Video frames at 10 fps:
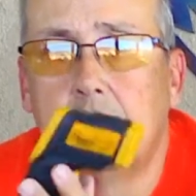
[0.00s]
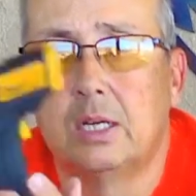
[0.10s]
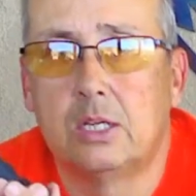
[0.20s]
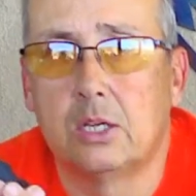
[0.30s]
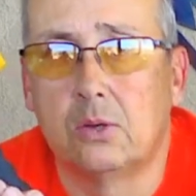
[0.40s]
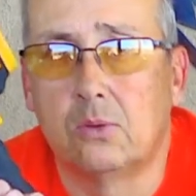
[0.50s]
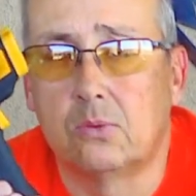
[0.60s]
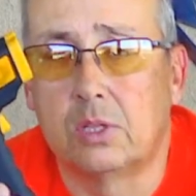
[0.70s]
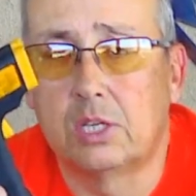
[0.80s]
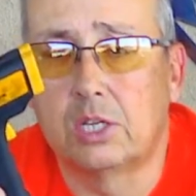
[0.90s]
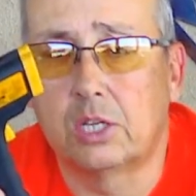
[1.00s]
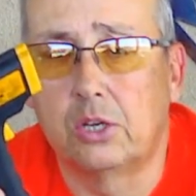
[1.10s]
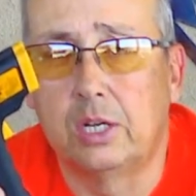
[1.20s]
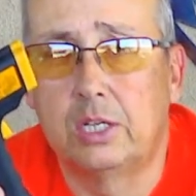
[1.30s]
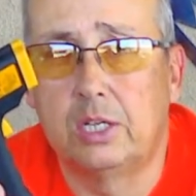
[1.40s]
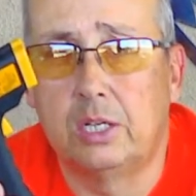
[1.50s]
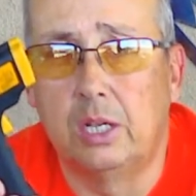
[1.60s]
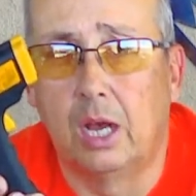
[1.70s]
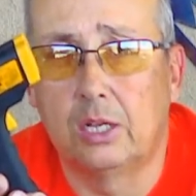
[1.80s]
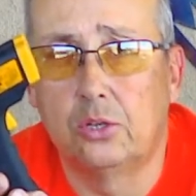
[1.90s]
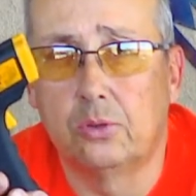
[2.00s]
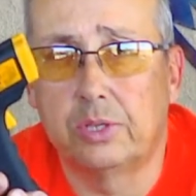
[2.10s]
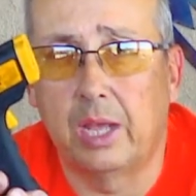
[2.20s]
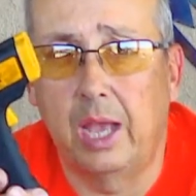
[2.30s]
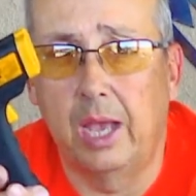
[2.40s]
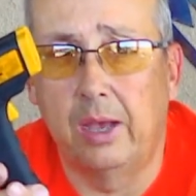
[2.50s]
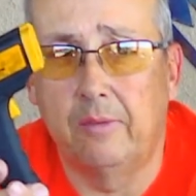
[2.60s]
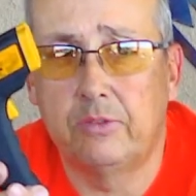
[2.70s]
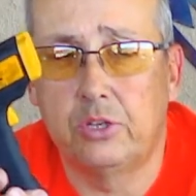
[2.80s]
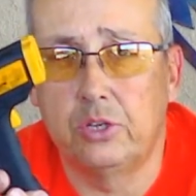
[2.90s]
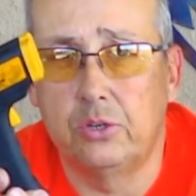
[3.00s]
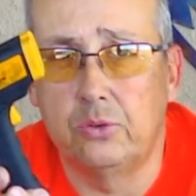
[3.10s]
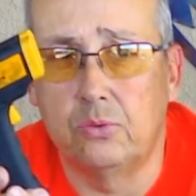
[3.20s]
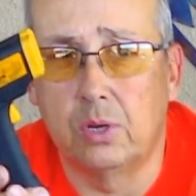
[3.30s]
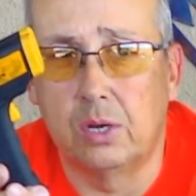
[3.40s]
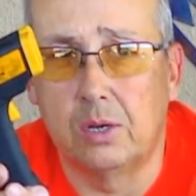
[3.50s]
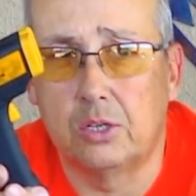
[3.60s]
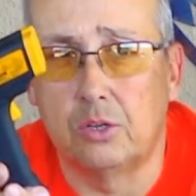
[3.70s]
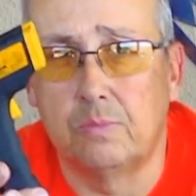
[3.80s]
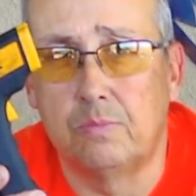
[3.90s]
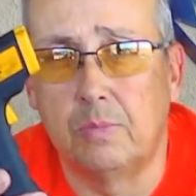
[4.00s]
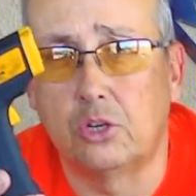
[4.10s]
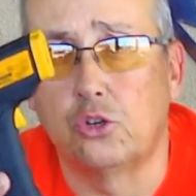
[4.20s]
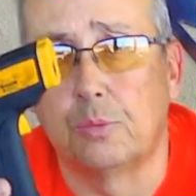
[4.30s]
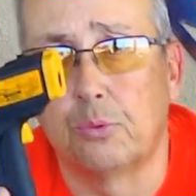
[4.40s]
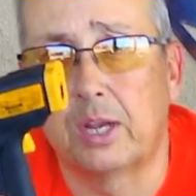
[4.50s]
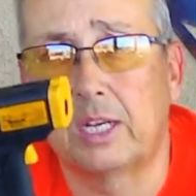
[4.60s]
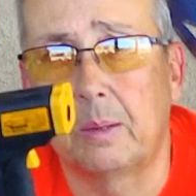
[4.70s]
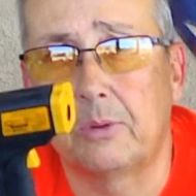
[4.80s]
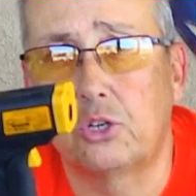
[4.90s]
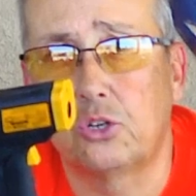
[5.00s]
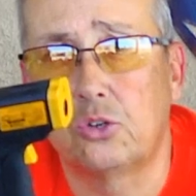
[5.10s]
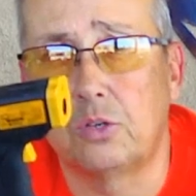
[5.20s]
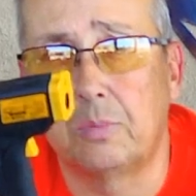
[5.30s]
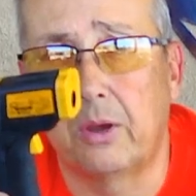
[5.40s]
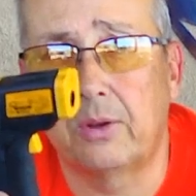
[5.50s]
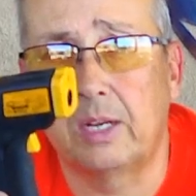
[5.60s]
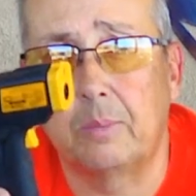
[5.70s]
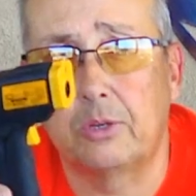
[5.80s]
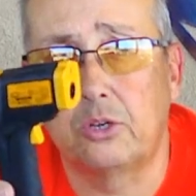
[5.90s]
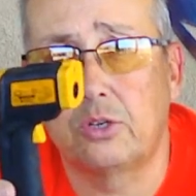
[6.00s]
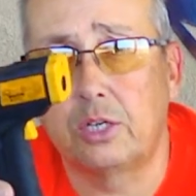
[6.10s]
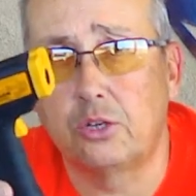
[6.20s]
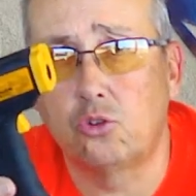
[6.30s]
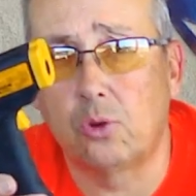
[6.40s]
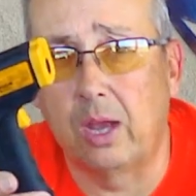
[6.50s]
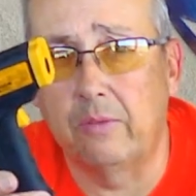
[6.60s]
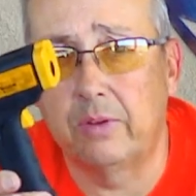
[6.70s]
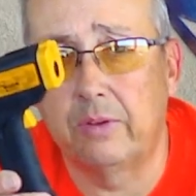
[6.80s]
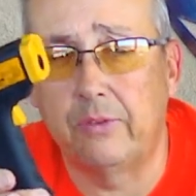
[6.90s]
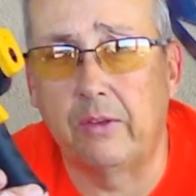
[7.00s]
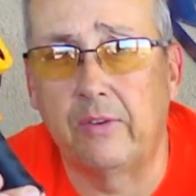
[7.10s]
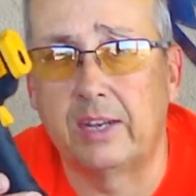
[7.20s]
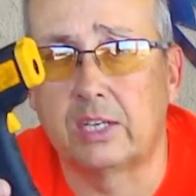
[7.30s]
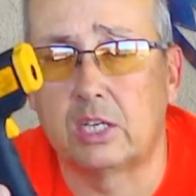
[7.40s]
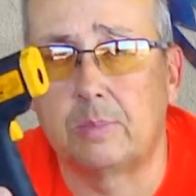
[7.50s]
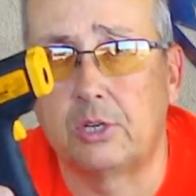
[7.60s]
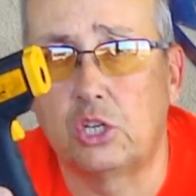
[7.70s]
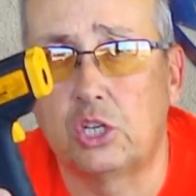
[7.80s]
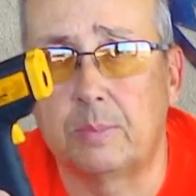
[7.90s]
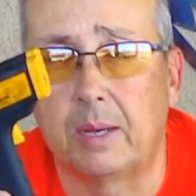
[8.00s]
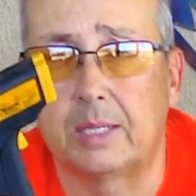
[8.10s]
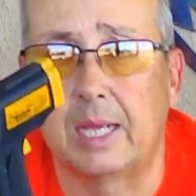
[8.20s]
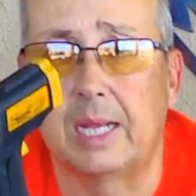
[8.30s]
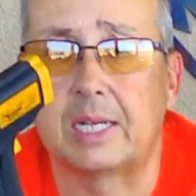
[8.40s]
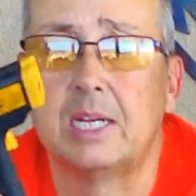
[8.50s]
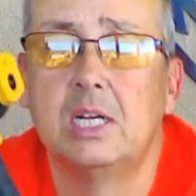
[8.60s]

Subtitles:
So this is a good tool to have to measure your brake temperatures and bearing temperatures as you drive, and if you have any suspicions about that.